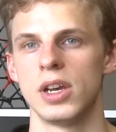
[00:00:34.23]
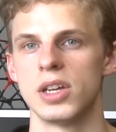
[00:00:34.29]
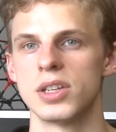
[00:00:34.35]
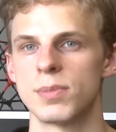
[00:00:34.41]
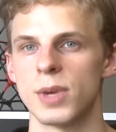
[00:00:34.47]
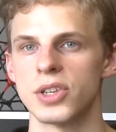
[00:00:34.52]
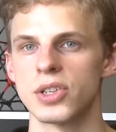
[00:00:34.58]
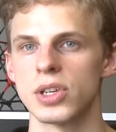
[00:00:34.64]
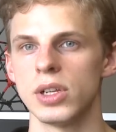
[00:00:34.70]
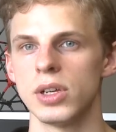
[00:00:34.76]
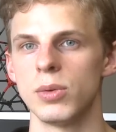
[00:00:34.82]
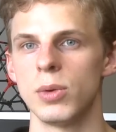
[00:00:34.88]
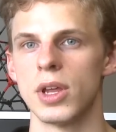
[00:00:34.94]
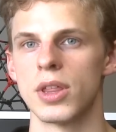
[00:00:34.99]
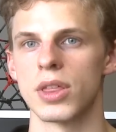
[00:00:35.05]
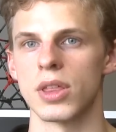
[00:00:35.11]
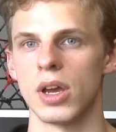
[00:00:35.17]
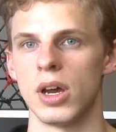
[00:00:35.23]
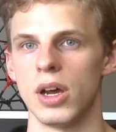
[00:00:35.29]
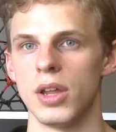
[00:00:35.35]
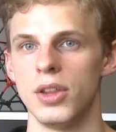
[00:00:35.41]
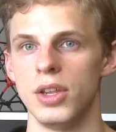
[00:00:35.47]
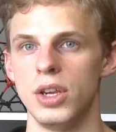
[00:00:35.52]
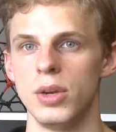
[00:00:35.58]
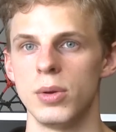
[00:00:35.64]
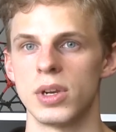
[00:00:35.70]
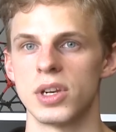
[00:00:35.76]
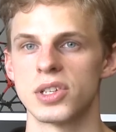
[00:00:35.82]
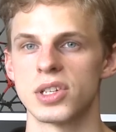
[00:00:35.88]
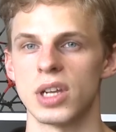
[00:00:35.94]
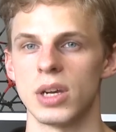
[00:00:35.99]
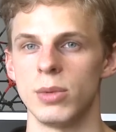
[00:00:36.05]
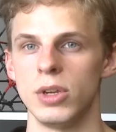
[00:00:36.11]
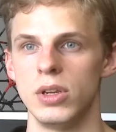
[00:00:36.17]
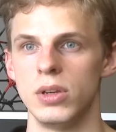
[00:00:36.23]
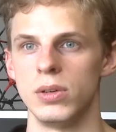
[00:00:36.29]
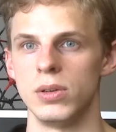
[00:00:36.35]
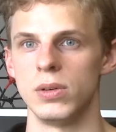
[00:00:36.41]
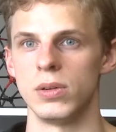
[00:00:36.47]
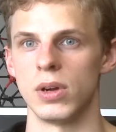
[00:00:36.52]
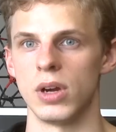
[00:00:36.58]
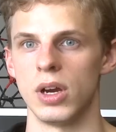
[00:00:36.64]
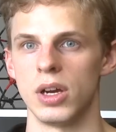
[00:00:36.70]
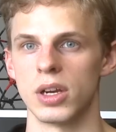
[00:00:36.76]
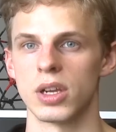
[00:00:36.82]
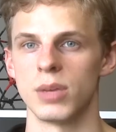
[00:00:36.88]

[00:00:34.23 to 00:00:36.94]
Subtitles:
especially with the UNSW